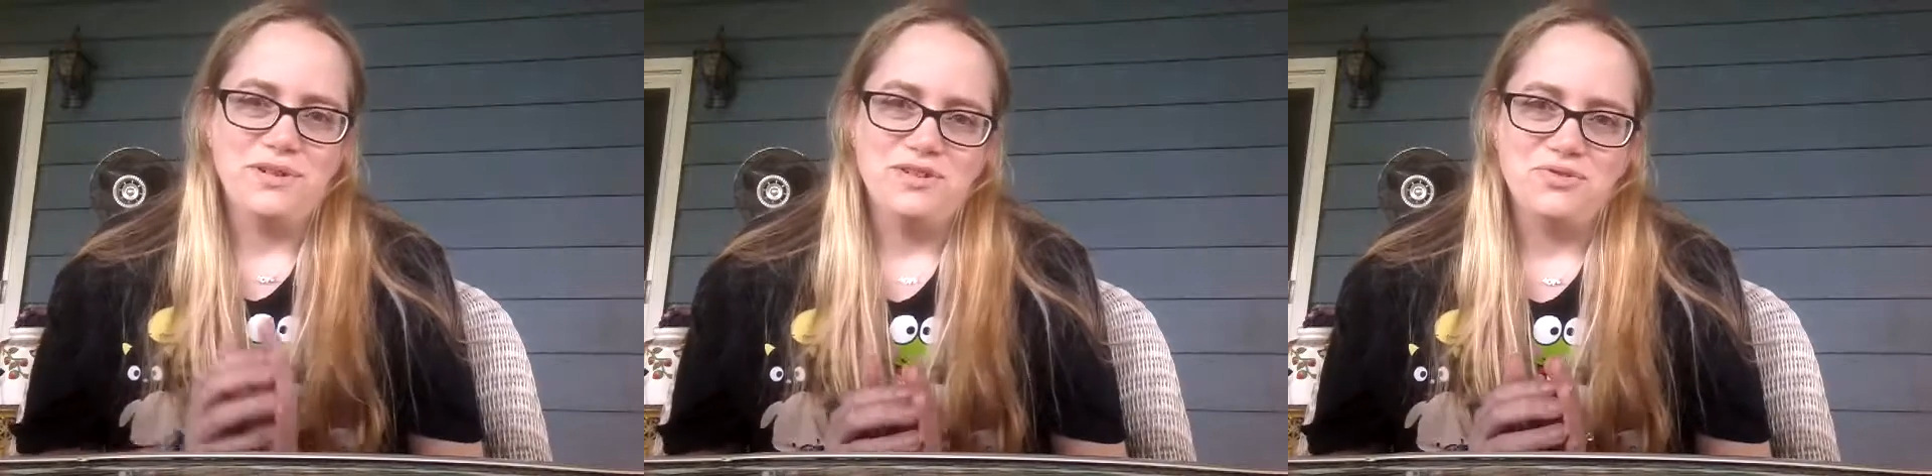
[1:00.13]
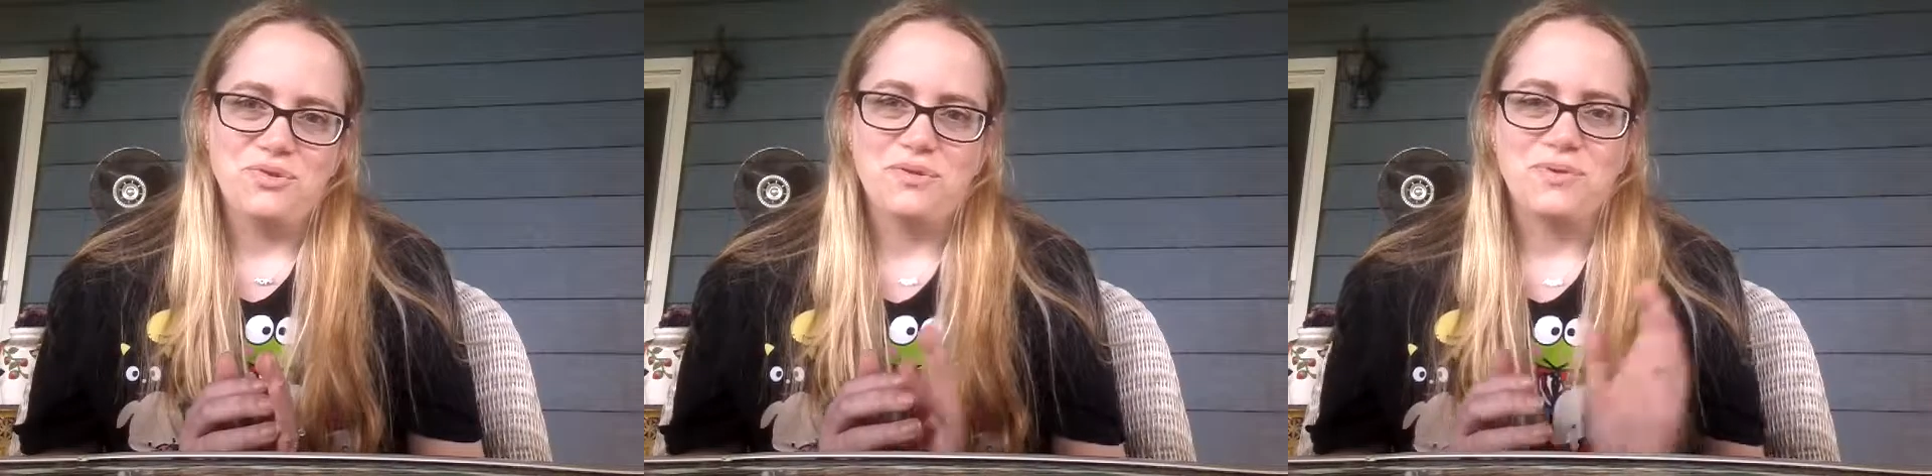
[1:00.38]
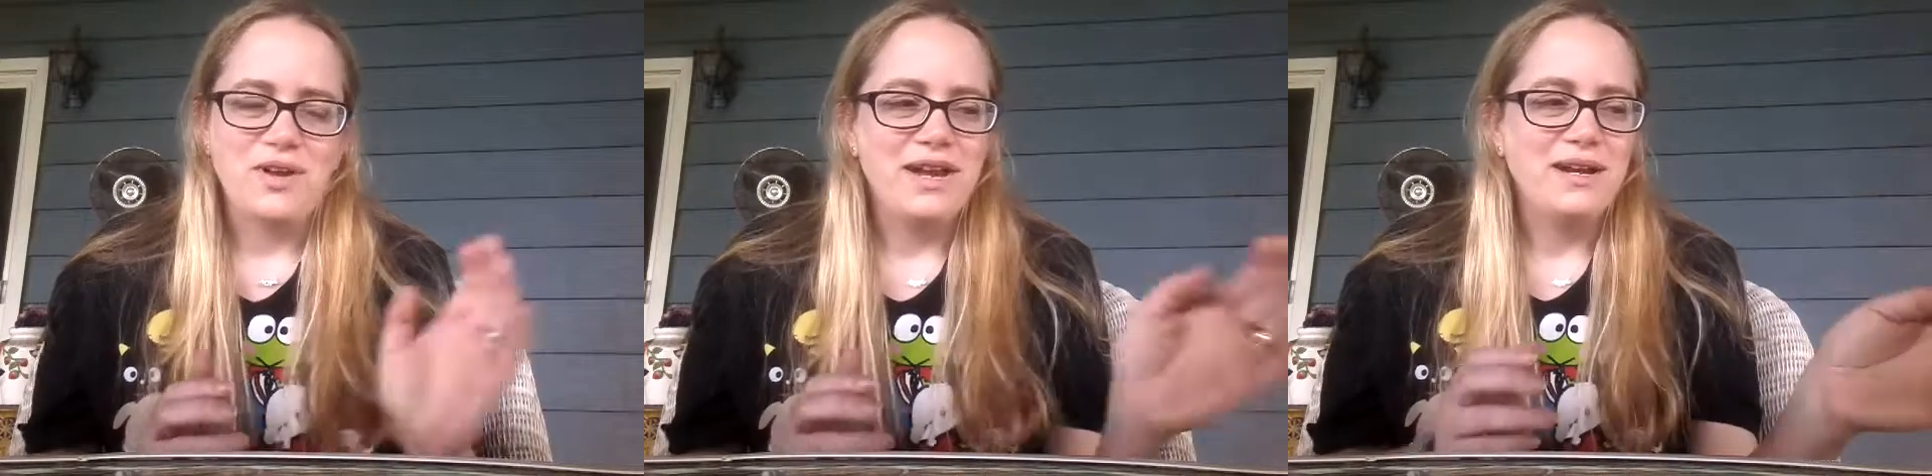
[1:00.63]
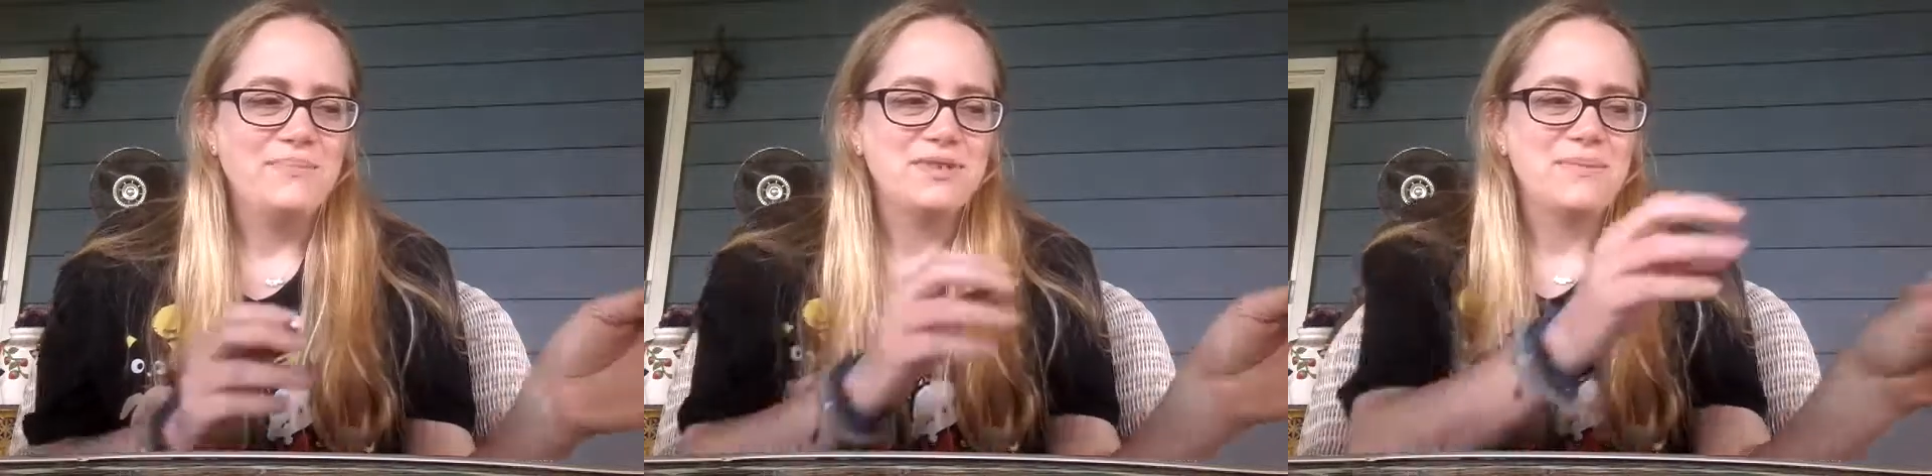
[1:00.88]
adorable
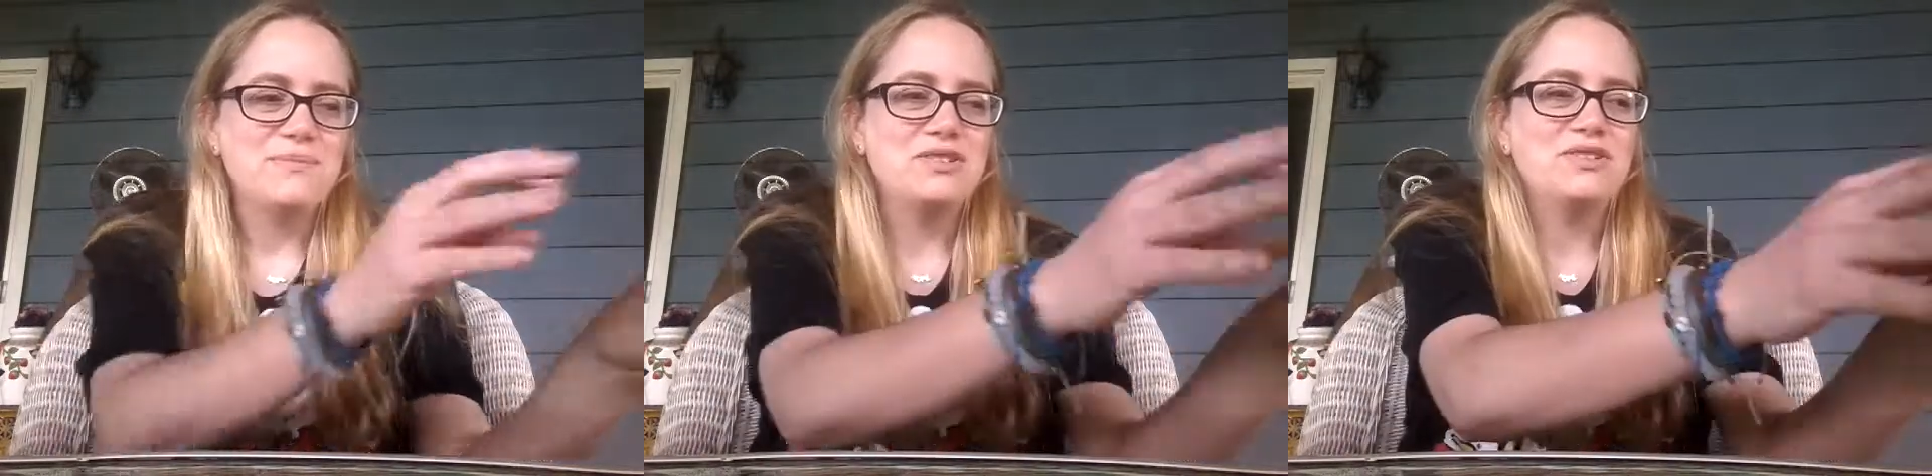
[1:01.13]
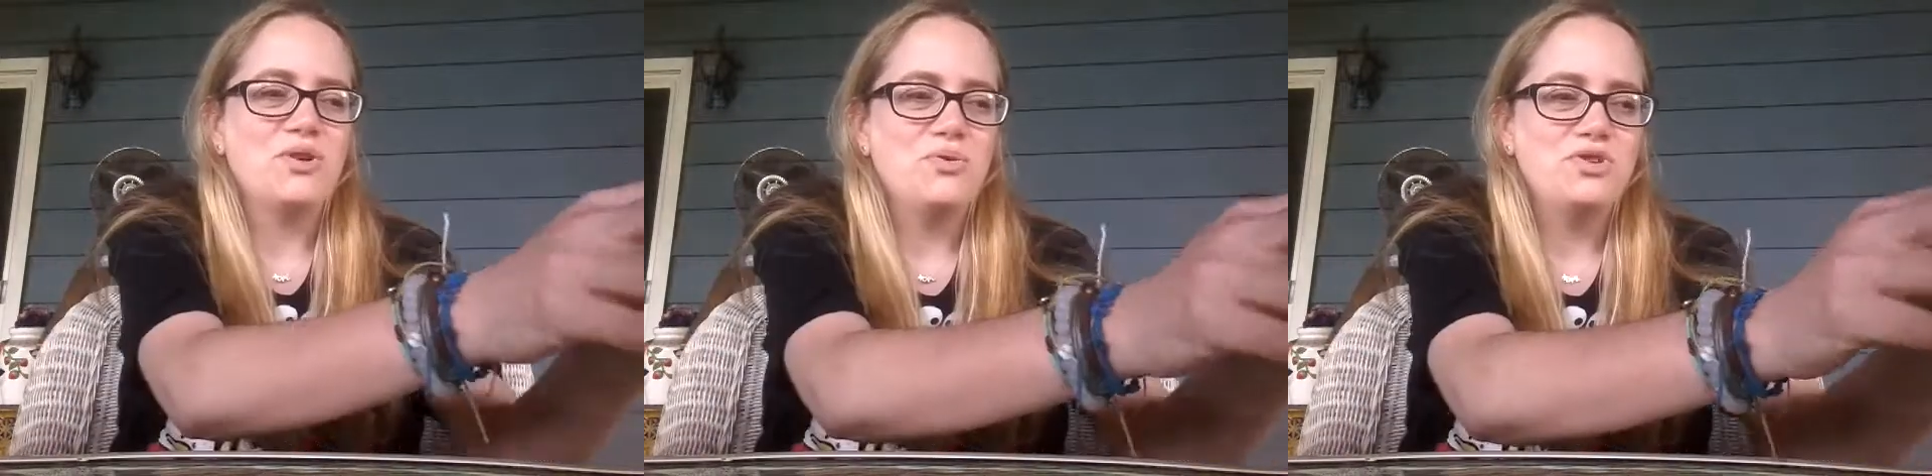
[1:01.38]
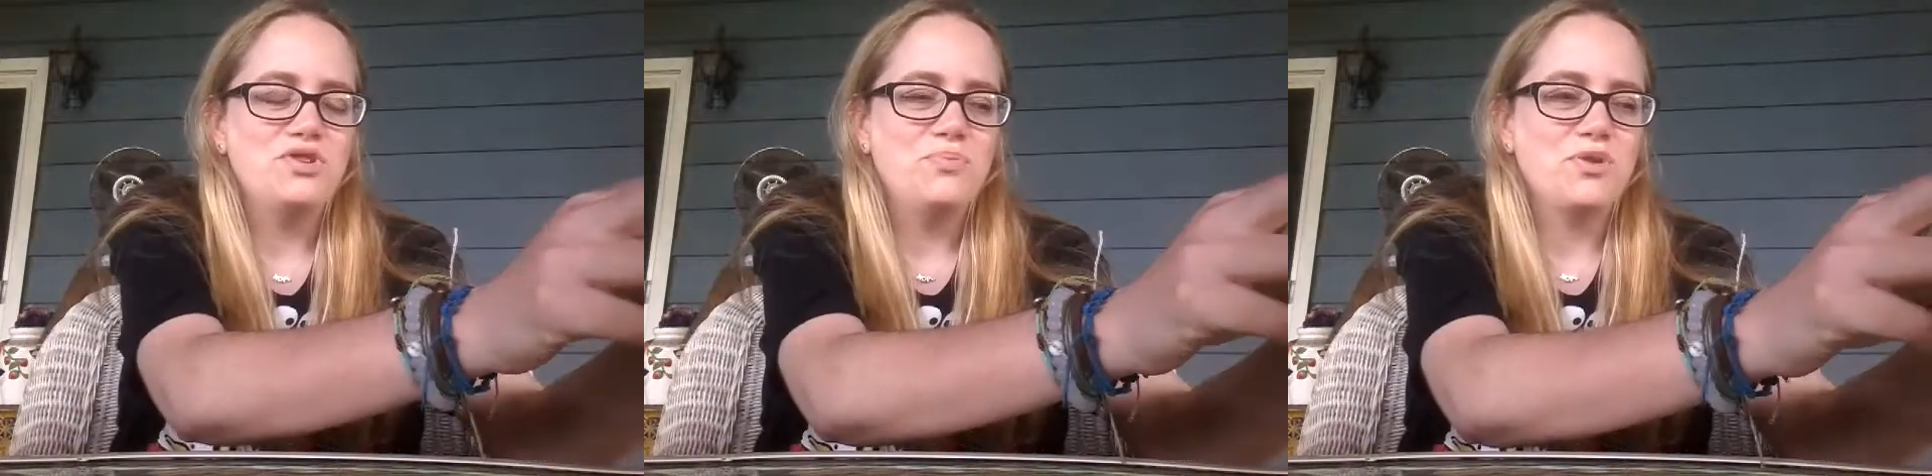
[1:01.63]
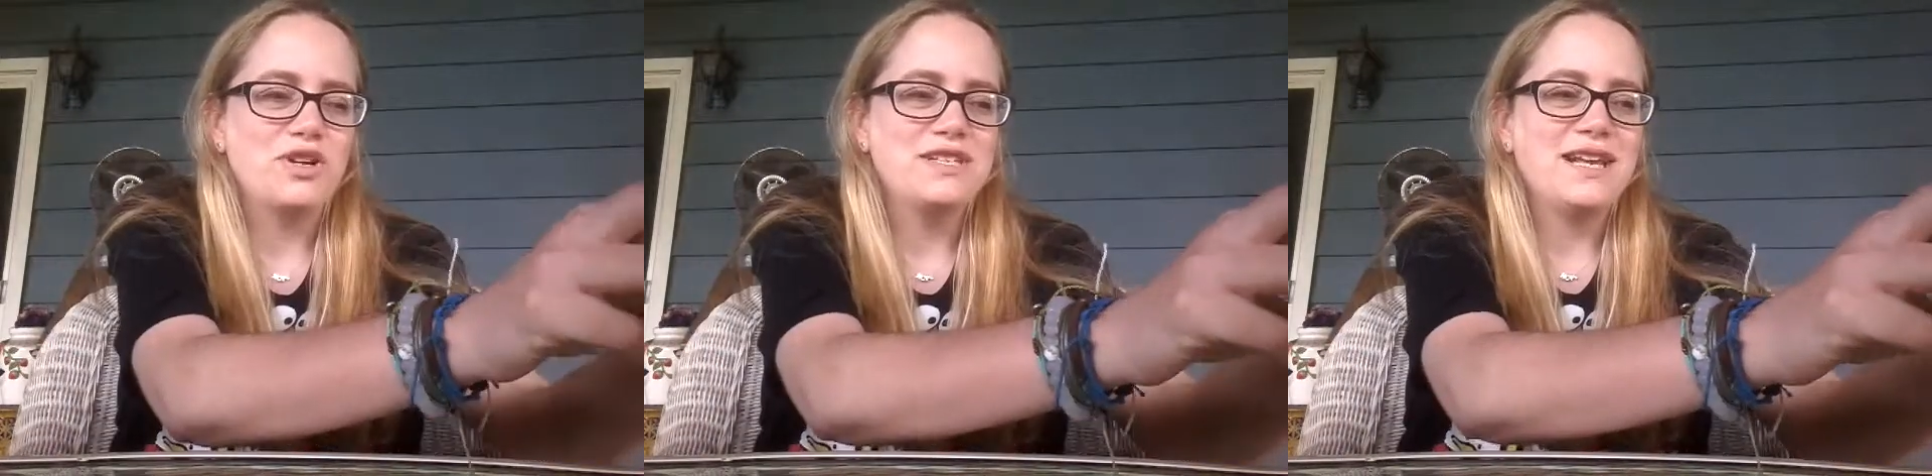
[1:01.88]
items I'm so
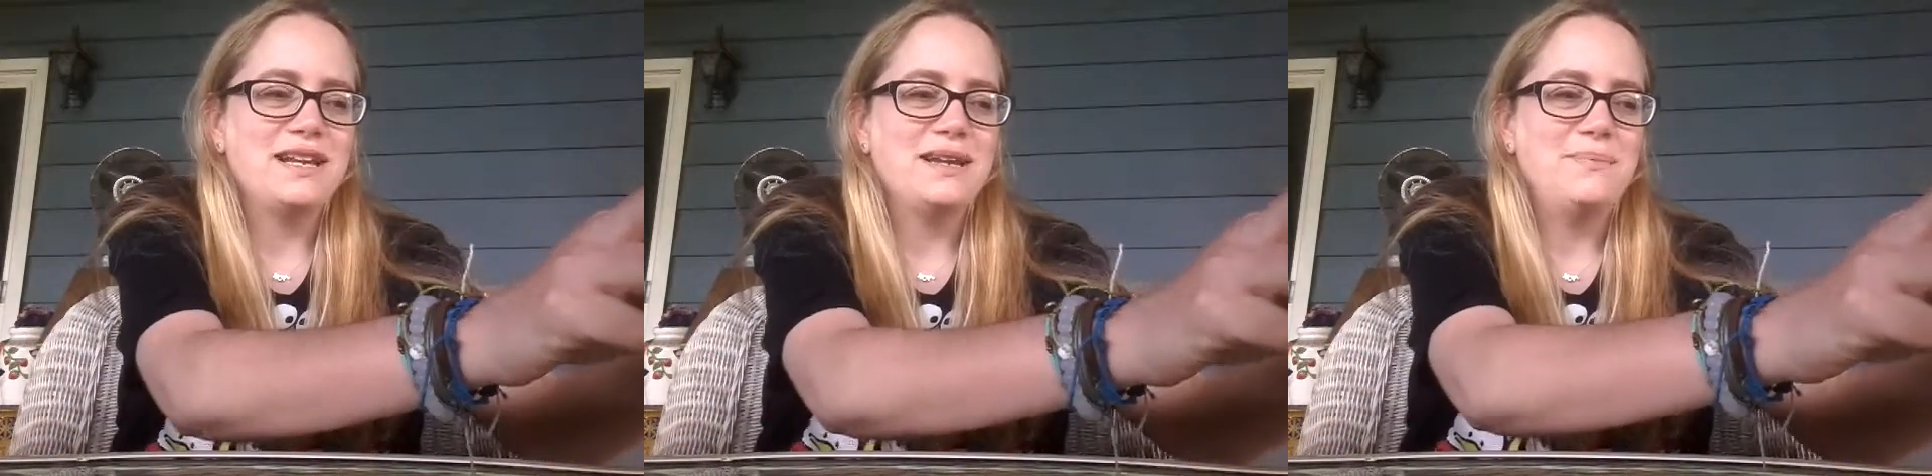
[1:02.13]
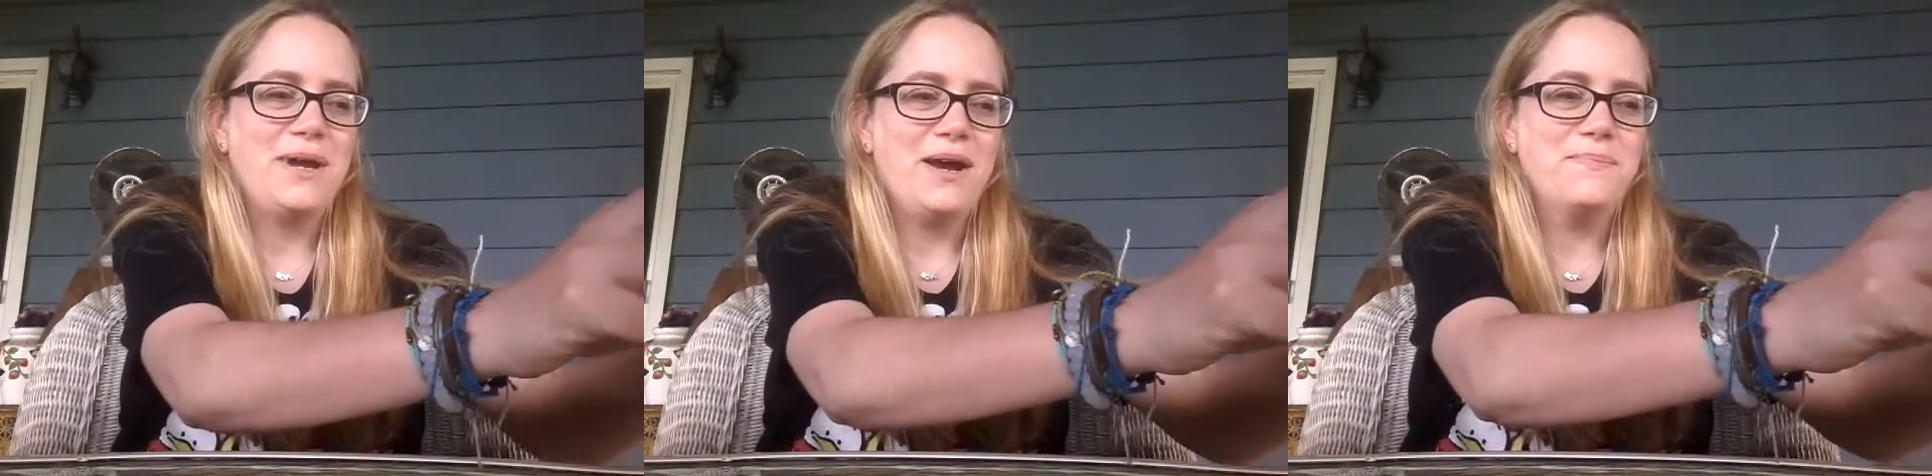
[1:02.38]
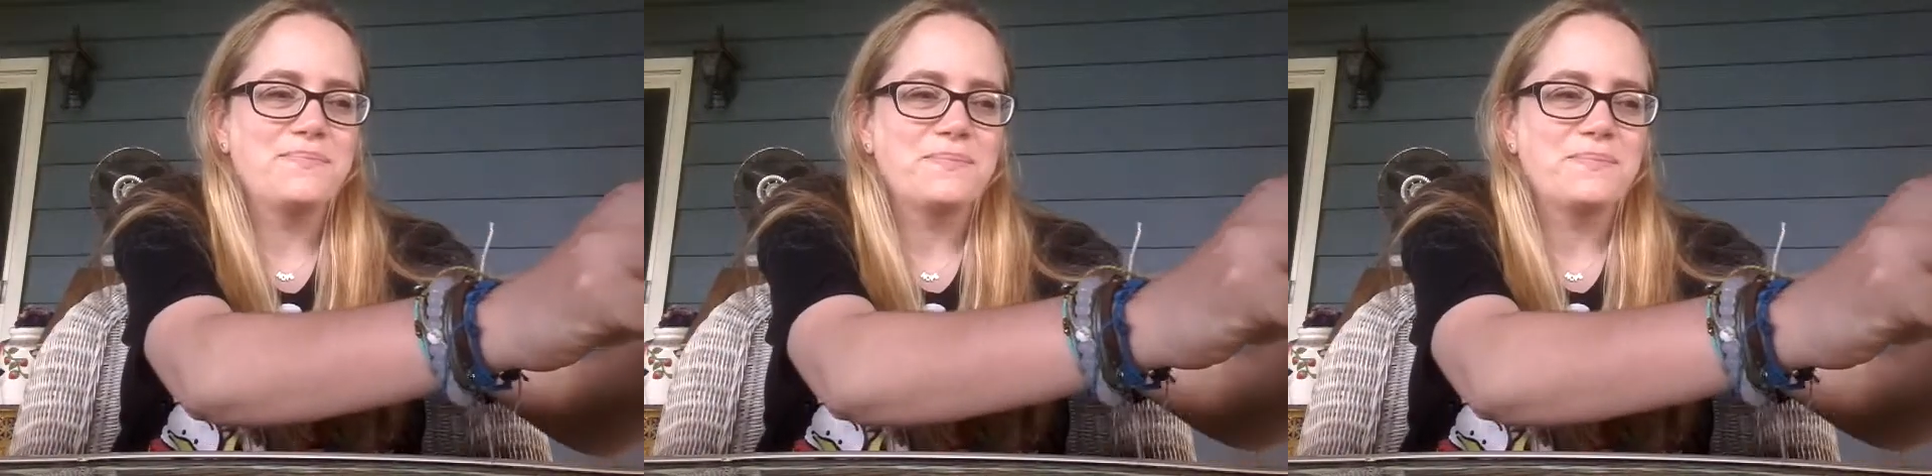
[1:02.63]
super excited about.